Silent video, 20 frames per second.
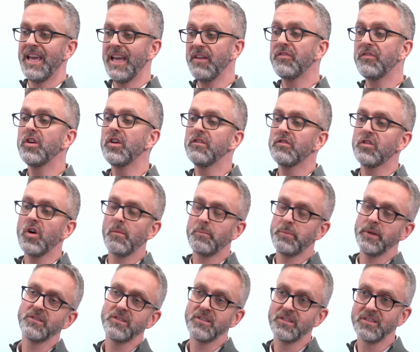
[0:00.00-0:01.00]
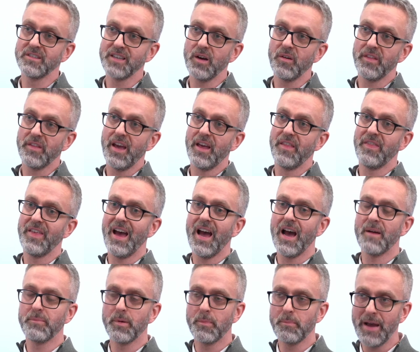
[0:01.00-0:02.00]
If you've got businesses out there that
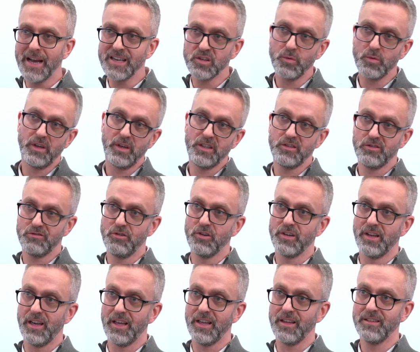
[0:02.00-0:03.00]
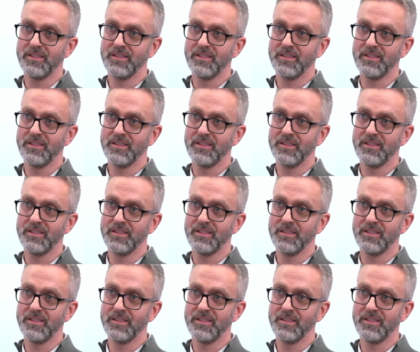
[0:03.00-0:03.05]
are perpetually struggling